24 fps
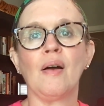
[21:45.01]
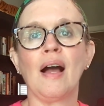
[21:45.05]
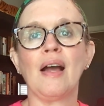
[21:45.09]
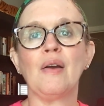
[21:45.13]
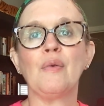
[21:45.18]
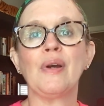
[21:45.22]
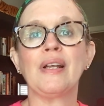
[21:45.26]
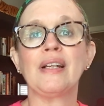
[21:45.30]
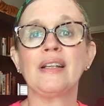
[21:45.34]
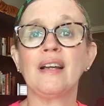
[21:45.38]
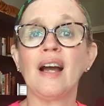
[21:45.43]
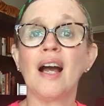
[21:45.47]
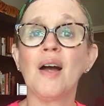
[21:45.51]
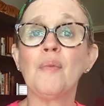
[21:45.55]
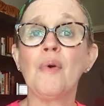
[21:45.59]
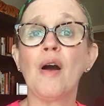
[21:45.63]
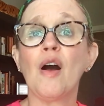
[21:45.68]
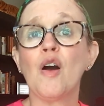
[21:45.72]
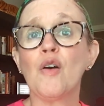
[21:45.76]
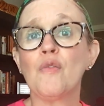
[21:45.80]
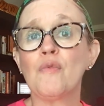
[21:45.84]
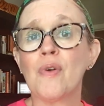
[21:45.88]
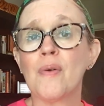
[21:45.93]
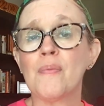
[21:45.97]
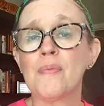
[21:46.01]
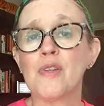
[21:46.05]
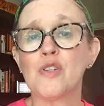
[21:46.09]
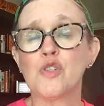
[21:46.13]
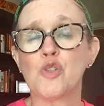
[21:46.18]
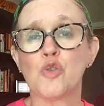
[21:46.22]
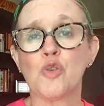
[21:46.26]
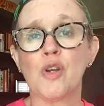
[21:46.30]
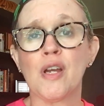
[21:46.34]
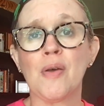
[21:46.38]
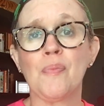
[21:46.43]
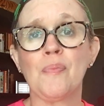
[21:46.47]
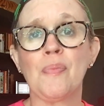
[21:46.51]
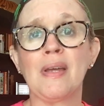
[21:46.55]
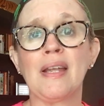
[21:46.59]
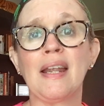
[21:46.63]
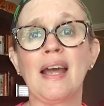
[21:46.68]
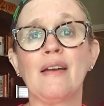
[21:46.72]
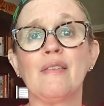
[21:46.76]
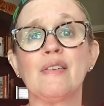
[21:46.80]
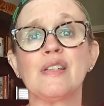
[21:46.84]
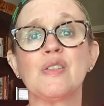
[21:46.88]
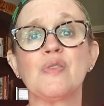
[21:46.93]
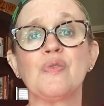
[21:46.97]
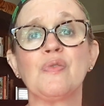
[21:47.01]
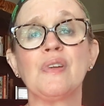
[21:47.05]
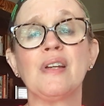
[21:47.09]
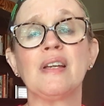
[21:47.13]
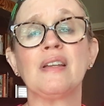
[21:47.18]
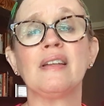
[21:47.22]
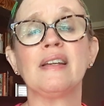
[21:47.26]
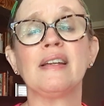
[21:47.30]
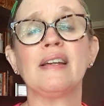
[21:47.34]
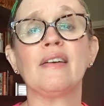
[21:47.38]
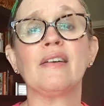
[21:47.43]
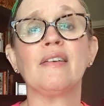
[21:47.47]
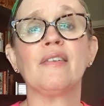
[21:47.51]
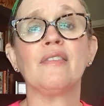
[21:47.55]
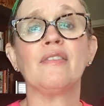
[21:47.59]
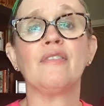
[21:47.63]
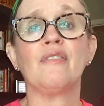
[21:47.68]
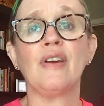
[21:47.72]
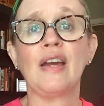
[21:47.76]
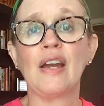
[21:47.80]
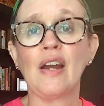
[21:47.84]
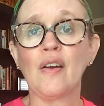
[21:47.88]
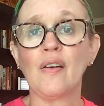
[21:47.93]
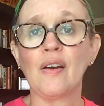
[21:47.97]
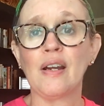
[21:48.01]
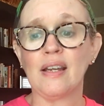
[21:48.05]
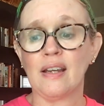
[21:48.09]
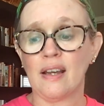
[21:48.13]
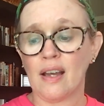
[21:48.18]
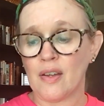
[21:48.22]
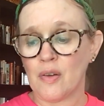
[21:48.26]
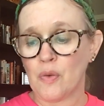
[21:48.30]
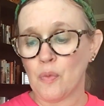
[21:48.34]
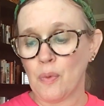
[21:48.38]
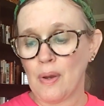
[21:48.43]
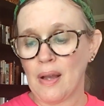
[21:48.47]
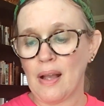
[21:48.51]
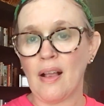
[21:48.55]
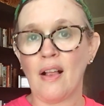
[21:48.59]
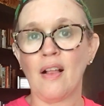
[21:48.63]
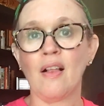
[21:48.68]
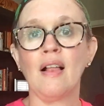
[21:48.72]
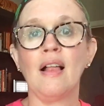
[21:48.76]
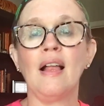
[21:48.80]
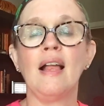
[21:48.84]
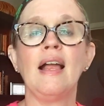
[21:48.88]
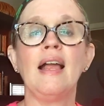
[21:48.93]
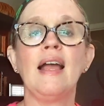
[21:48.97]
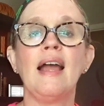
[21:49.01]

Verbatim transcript: I would come home from the trip and I was feeling very unwell,